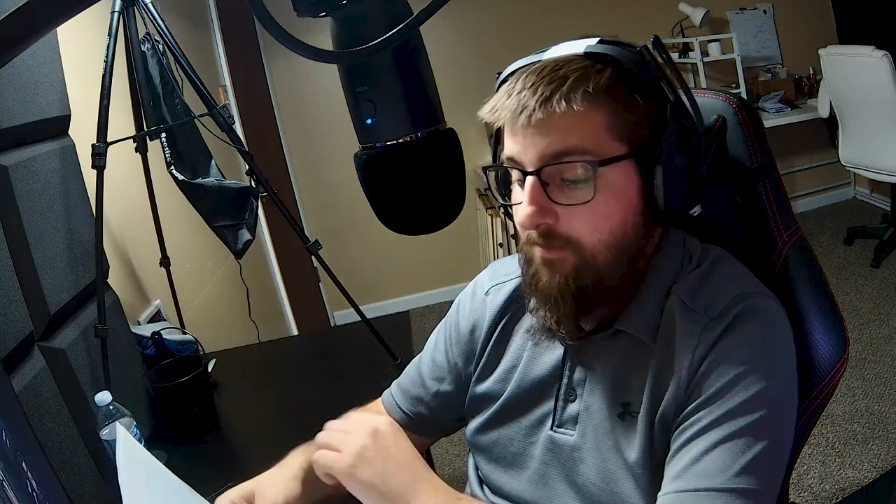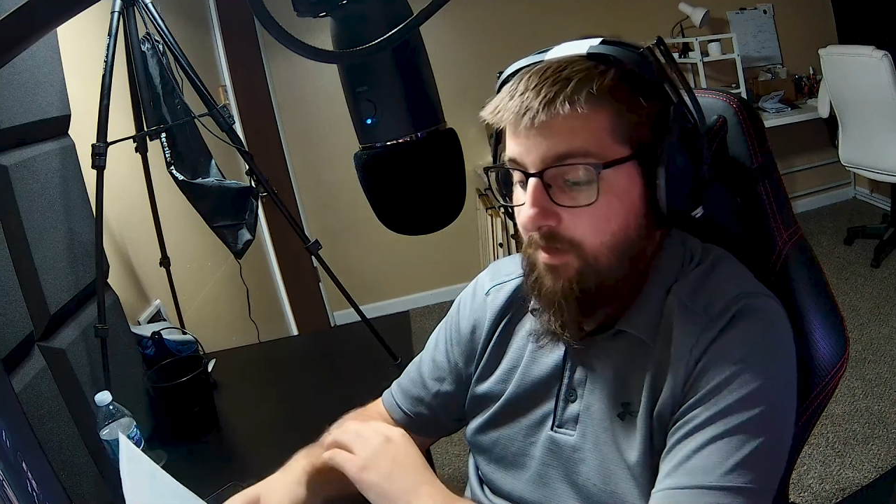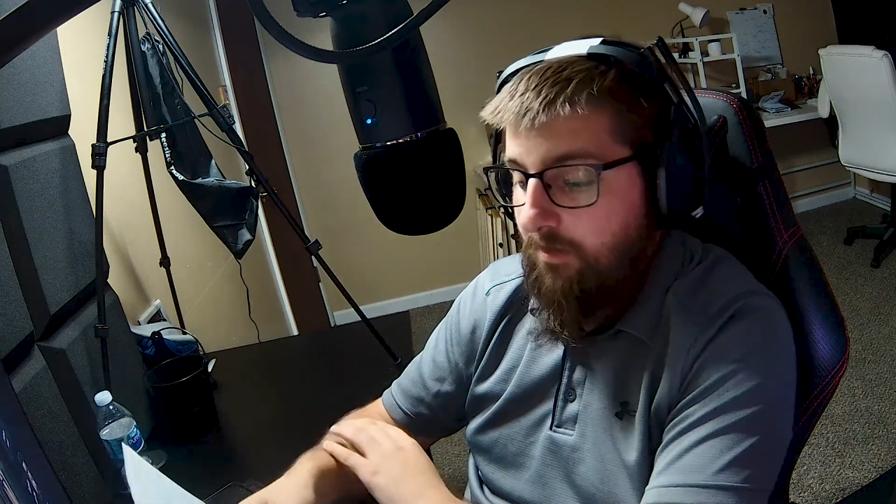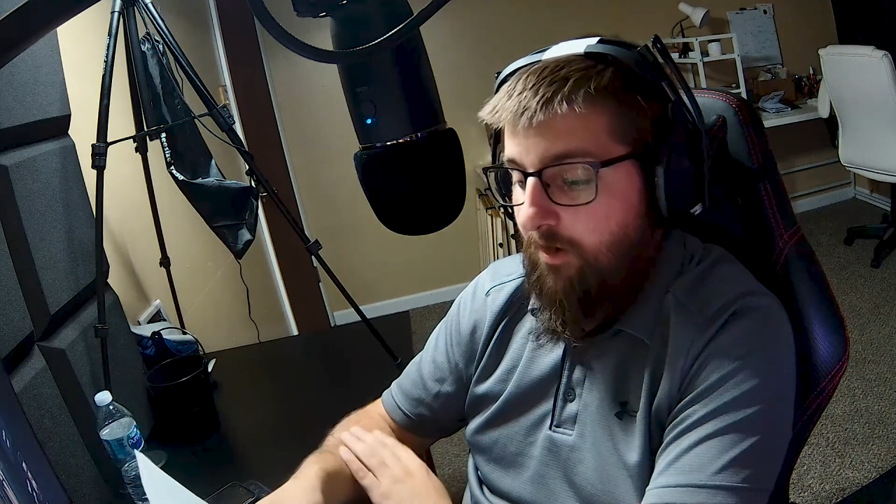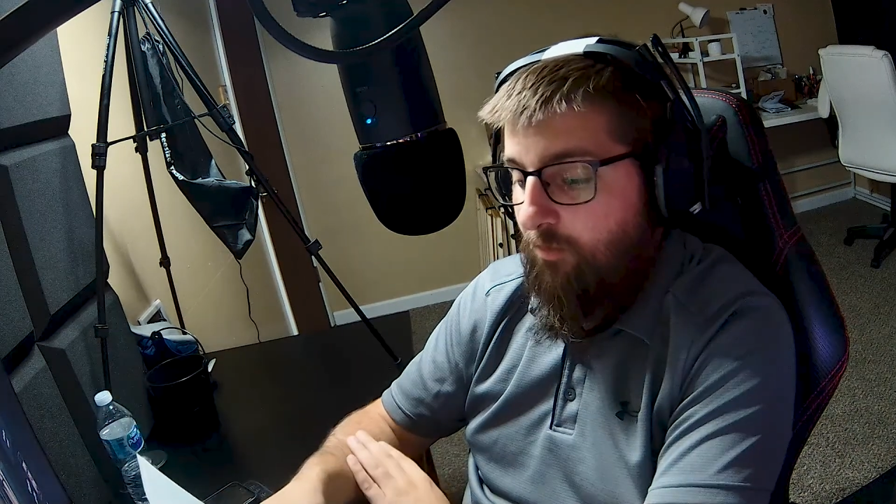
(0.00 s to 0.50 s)

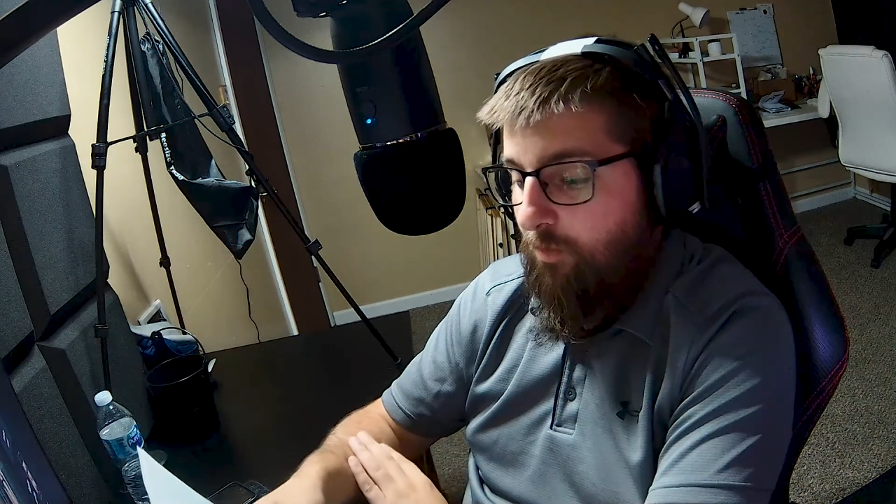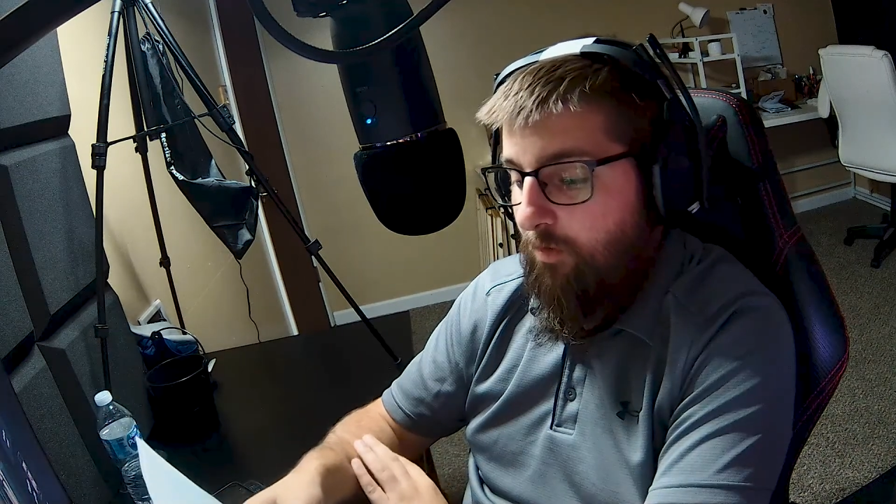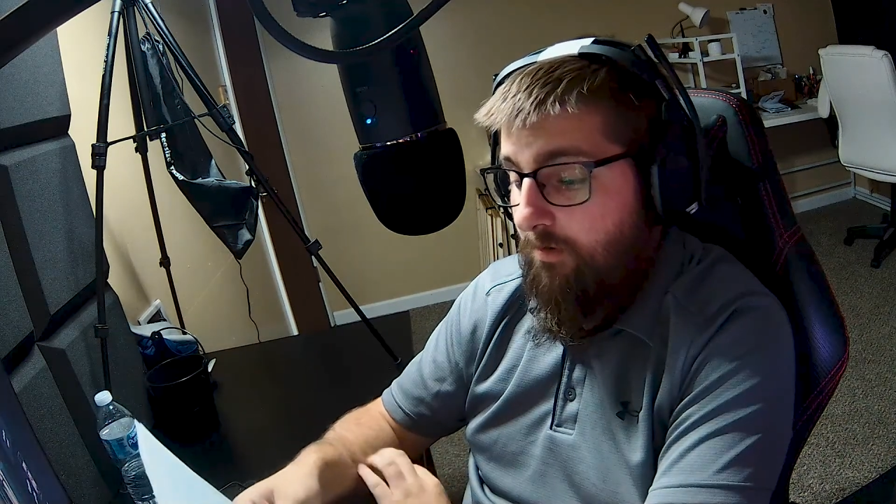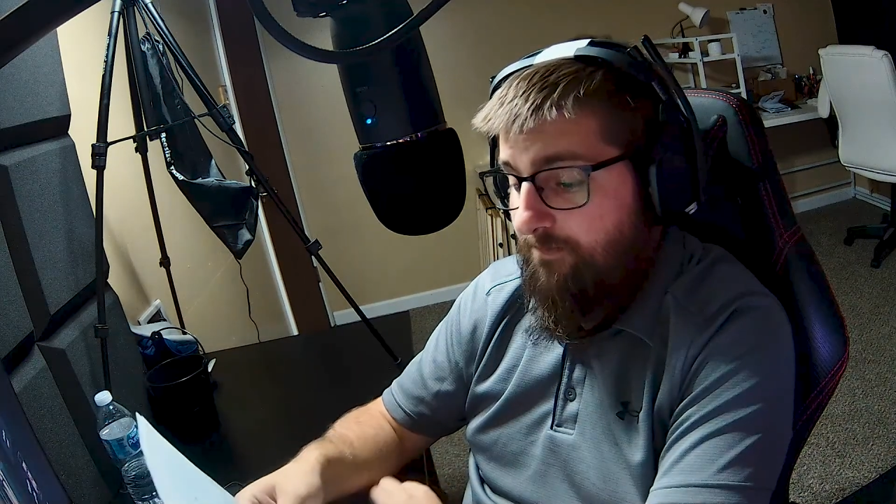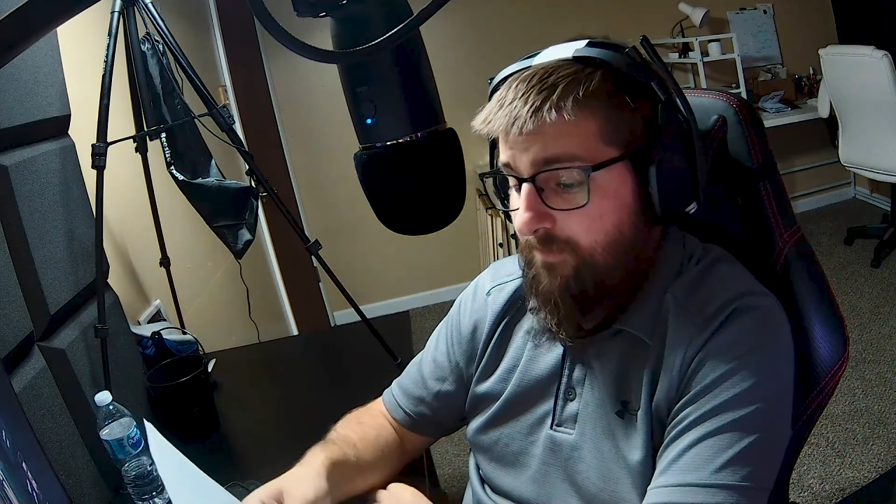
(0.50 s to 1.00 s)
declared
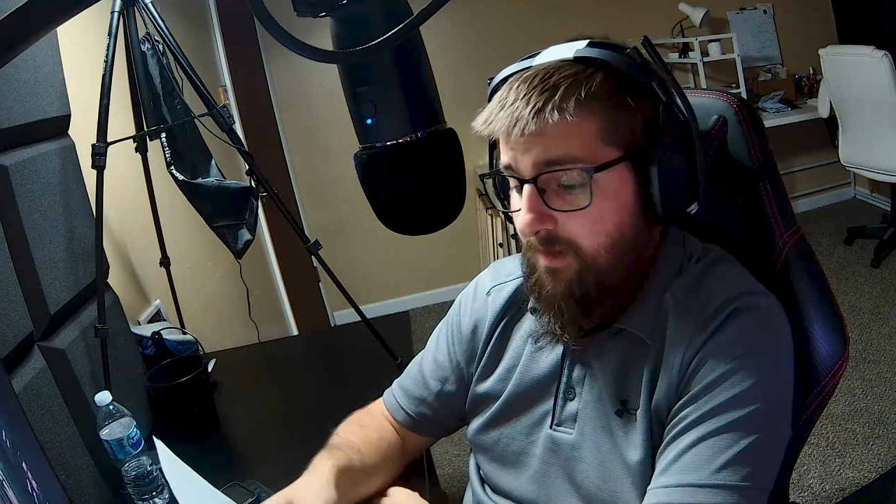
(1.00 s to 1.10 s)
war